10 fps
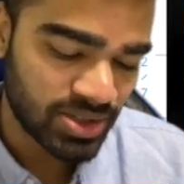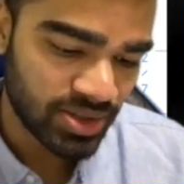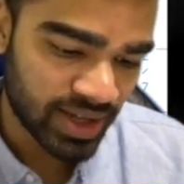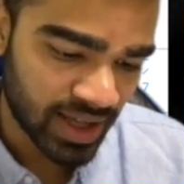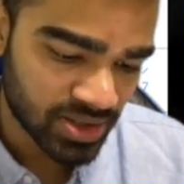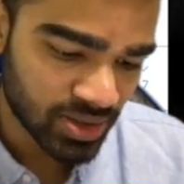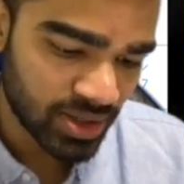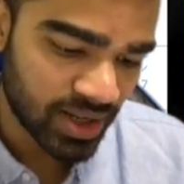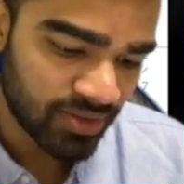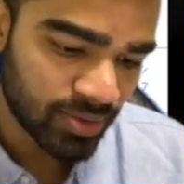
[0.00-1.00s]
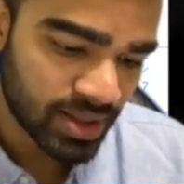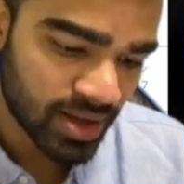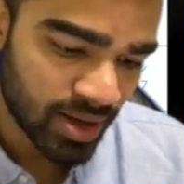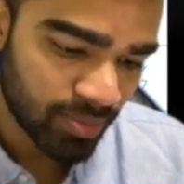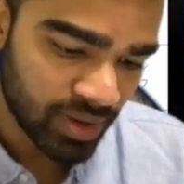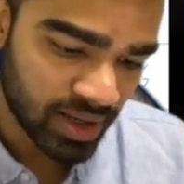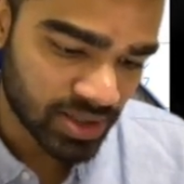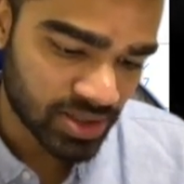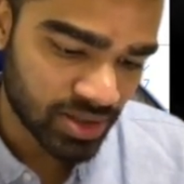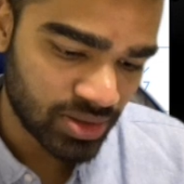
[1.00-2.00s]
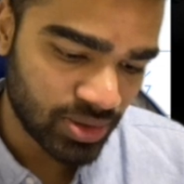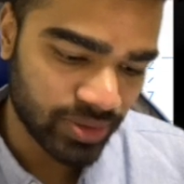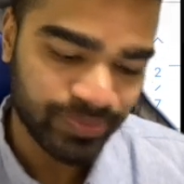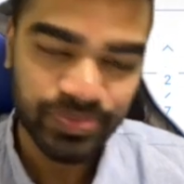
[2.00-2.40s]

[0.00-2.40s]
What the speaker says: cancel, you're left with plus 2,